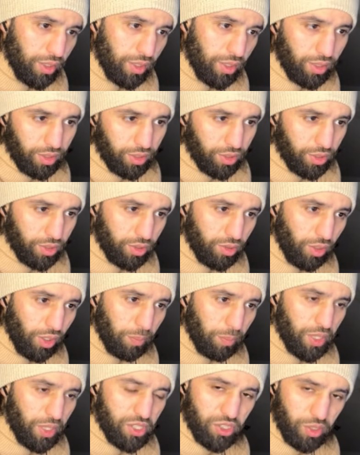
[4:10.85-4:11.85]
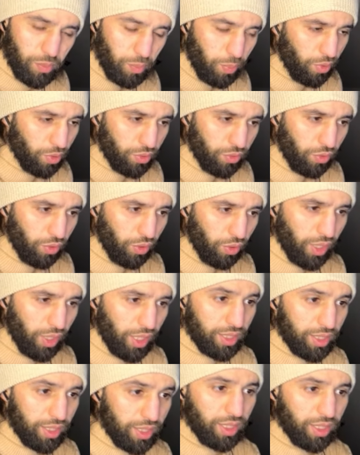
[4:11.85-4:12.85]
It's gonna be support for
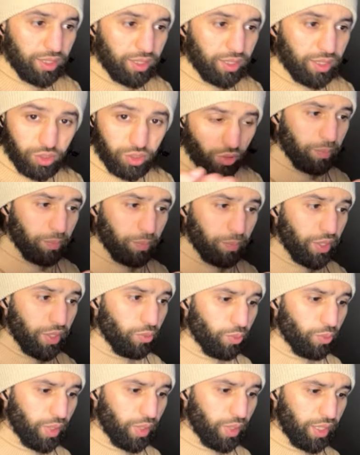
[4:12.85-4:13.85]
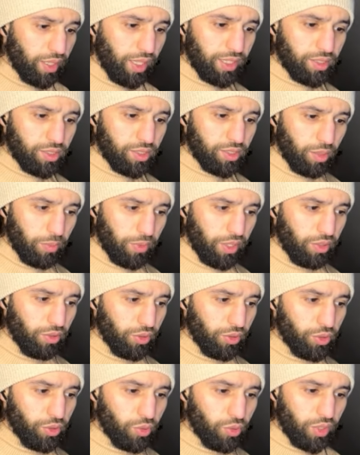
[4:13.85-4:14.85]
us, and it's gonna be a really nice something
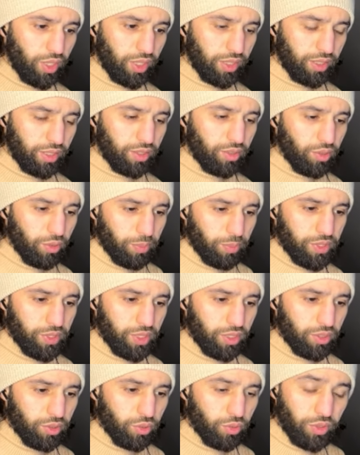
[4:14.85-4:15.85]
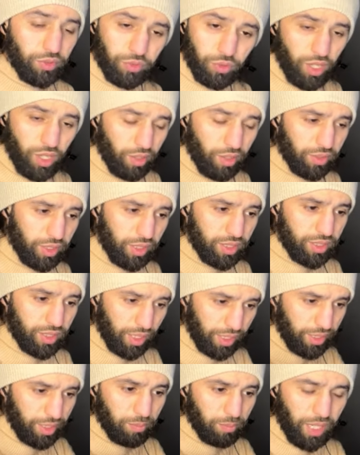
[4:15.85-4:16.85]
on you that it represents you. If you have a
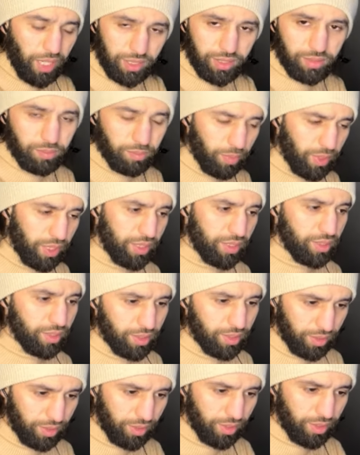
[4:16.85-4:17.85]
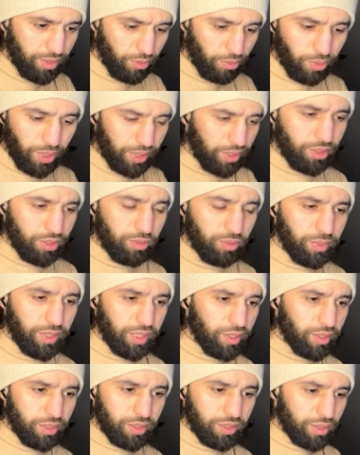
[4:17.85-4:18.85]
design in mind, please write it to
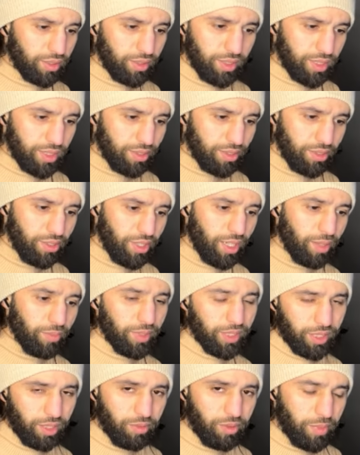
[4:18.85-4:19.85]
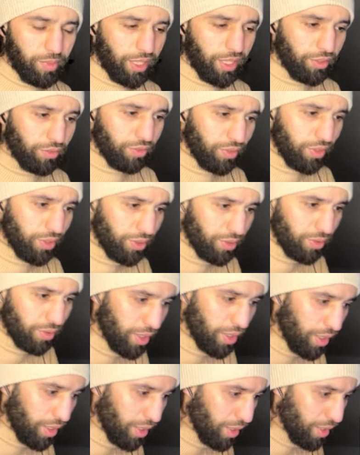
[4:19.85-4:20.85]
me in Instagram and I will make it for you.
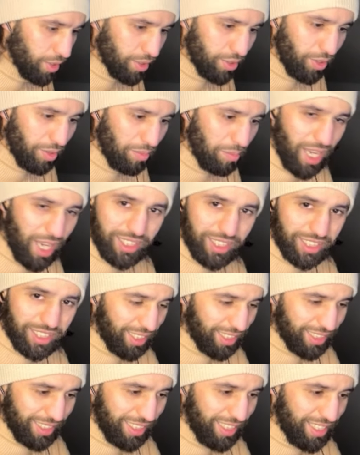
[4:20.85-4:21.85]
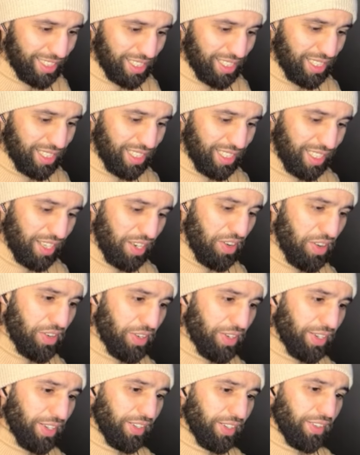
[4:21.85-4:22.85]
It's not magic, it's easy.
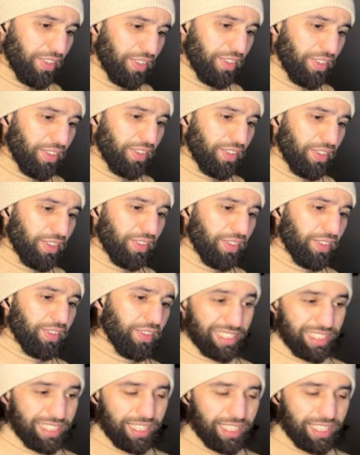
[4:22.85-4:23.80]
Let's check.